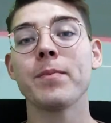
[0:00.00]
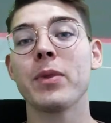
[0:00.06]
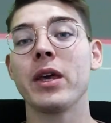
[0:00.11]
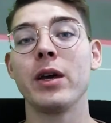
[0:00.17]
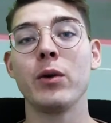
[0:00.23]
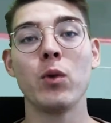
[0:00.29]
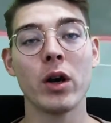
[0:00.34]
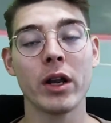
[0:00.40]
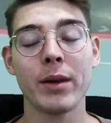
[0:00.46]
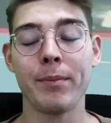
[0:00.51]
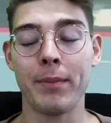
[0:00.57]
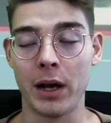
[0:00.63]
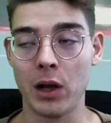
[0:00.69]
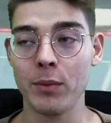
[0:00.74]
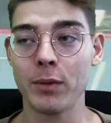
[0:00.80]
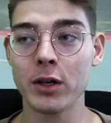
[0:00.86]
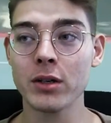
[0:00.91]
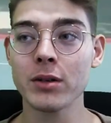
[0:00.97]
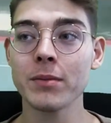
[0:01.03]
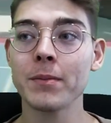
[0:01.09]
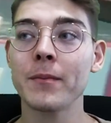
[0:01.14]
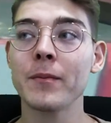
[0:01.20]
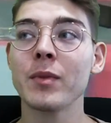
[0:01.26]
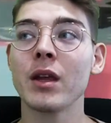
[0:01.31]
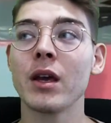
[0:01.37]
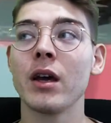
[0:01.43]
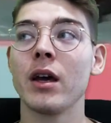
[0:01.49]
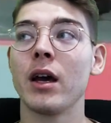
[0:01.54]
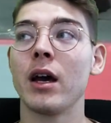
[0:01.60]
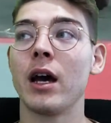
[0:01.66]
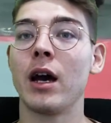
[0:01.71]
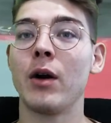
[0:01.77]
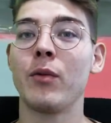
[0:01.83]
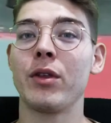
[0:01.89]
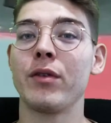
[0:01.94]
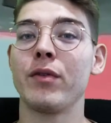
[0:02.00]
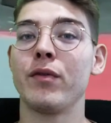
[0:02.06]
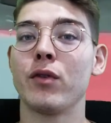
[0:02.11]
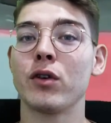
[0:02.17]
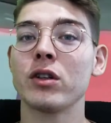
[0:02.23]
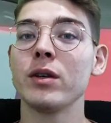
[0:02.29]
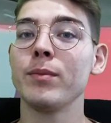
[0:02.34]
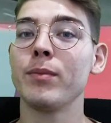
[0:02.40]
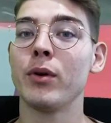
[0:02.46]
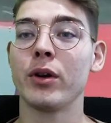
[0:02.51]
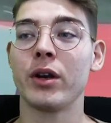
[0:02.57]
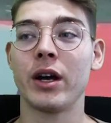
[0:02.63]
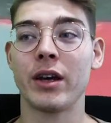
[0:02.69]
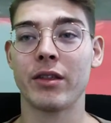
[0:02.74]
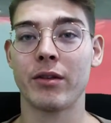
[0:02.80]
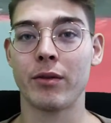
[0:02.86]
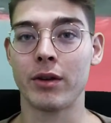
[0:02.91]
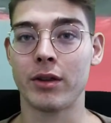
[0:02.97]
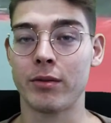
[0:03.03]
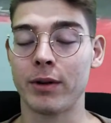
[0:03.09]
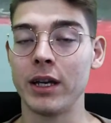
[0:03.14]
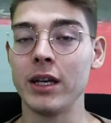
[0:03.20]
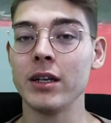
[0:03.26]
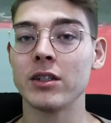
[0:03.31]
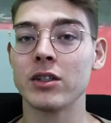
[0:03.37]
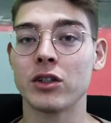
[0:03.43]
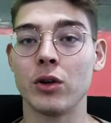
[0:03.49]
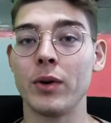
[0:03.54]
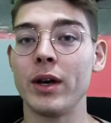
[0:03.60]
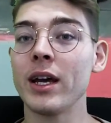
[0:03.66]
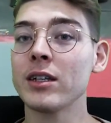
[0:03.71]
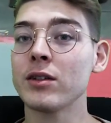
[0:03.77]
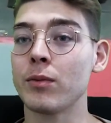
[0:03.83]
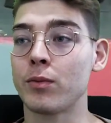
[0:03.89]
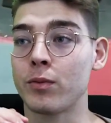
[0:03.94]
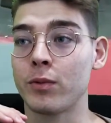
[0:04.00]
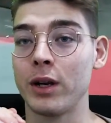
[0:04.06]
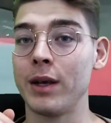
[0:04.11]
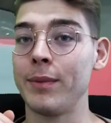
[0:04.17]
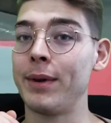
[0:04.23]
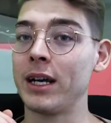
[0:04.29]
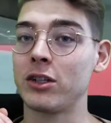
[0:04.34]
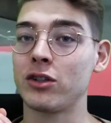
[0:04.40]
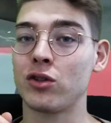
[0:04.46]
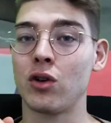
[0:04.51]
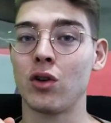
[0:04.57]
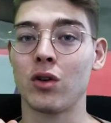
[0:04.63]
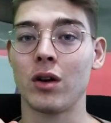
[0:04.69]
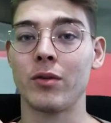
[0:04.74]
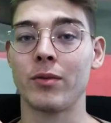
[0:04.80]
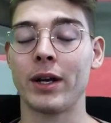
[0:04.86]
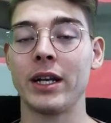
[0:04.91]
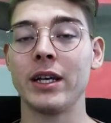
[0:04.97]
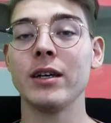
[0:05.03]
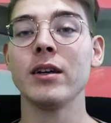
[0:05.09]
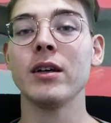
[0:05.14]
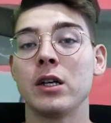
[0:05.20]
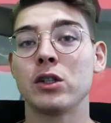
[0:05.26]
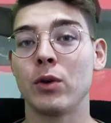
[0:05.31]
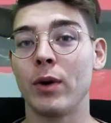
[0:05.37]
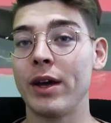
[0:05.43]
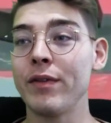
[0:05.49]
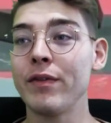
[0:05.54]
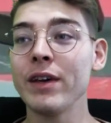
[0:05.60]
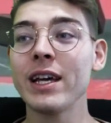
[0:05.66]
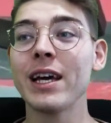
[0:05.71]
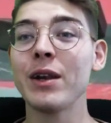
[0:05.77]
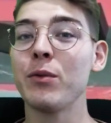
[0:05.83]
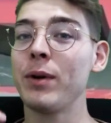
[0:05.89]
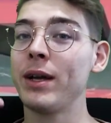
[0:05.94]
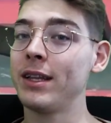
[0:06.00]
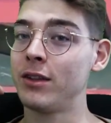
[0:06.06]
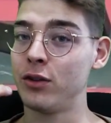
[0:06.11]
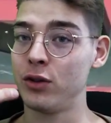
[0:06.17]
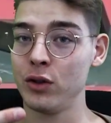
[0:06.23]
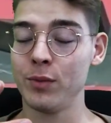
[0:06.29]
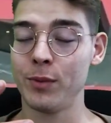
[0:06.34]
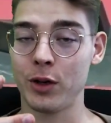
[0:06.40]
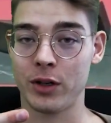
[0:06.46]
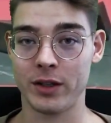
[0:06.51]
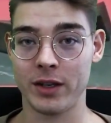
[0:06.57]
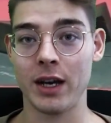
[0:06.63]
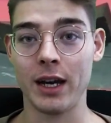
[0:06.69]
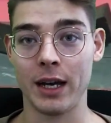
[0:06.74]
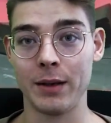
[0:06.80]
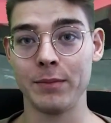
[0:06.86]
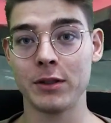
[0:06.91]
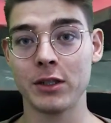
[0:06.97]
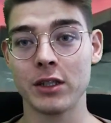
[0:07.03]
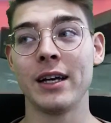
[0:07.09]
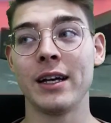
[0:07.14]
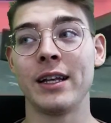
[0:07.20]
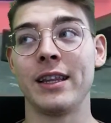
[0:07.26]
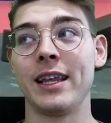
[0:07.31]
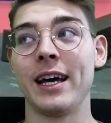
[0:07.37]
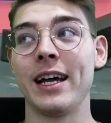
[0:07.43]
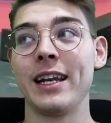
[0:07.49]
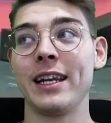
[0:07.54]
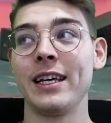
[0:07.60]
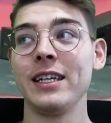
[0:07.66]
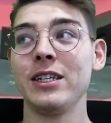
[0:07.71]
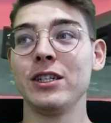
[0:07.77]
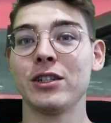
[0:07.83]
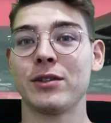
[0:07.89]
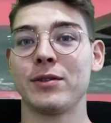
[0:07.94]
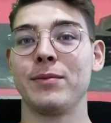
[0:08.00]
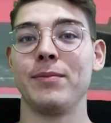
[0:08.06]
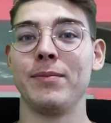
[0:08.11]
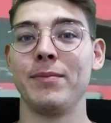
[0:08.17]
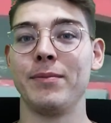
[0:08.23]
He won in Melbourne with a 14.933, so he has a really big score already. So if he can win 2 more times, then he just